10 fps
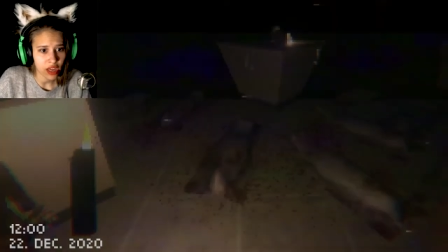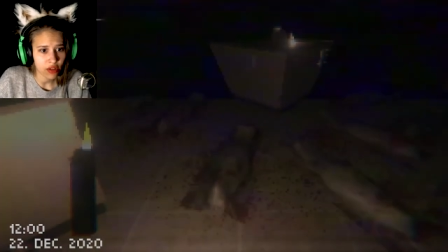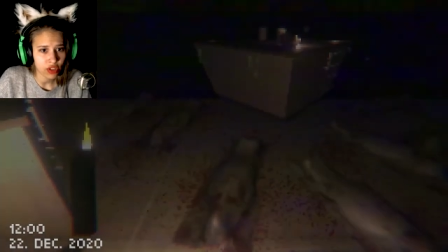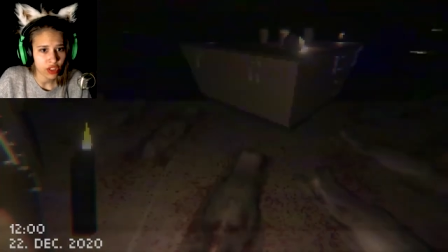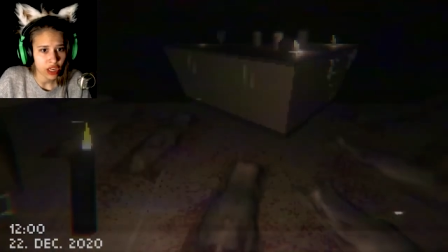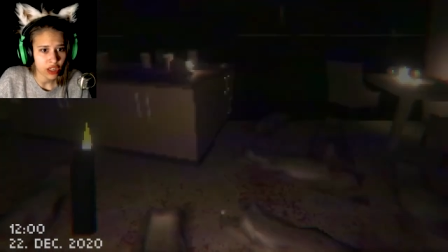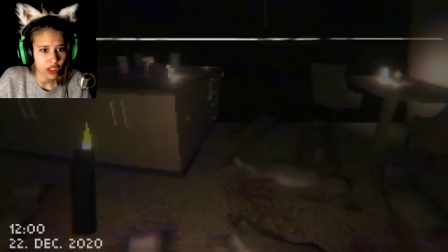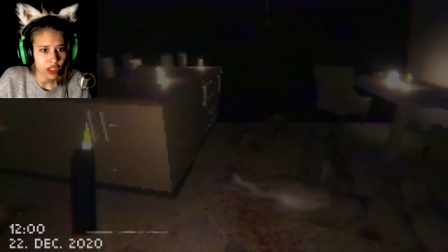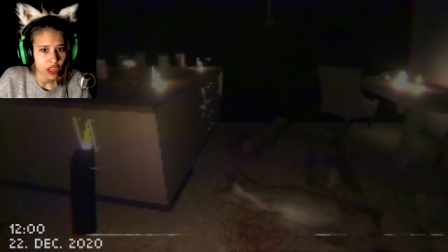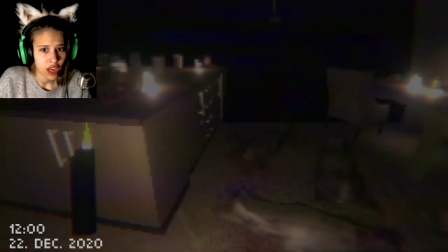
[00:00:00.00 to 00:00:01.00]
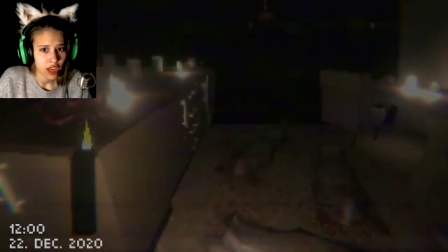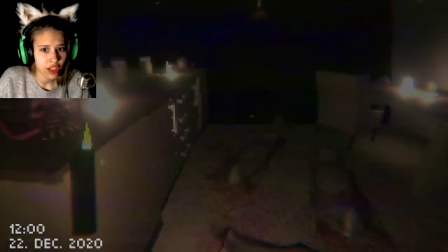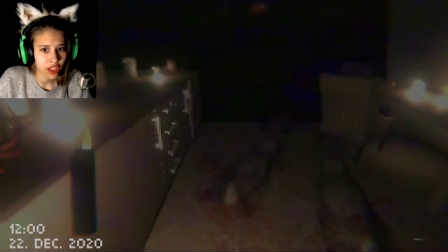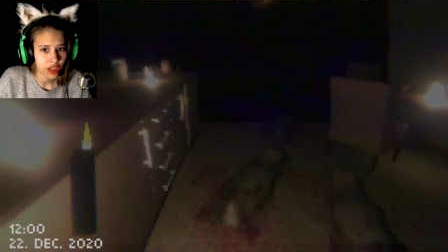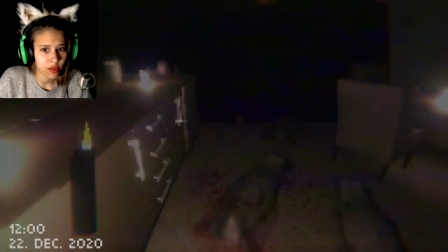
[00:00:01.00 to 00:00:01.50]
downstairs. I
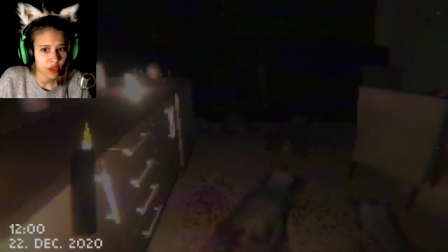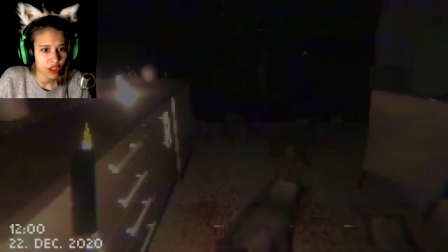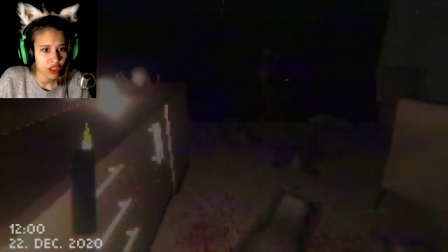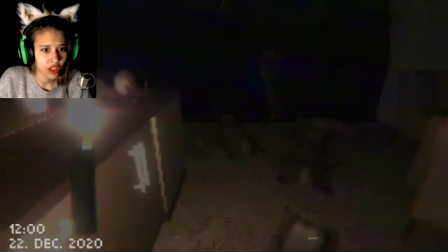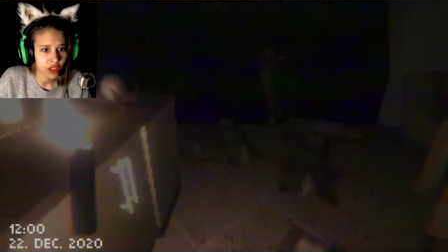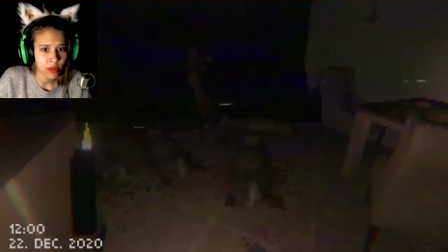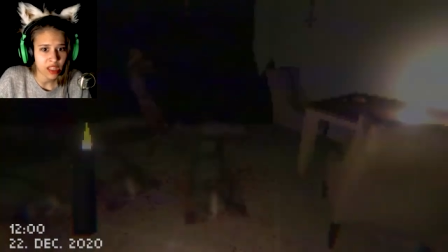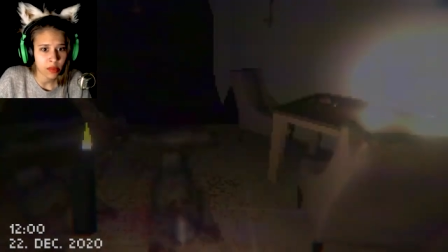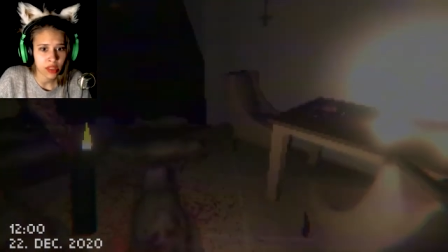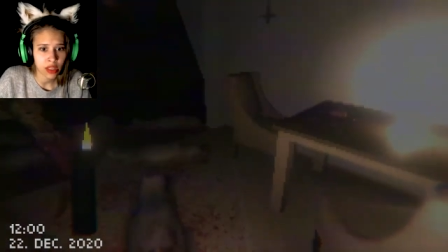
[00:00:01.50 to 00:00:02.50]
think it must be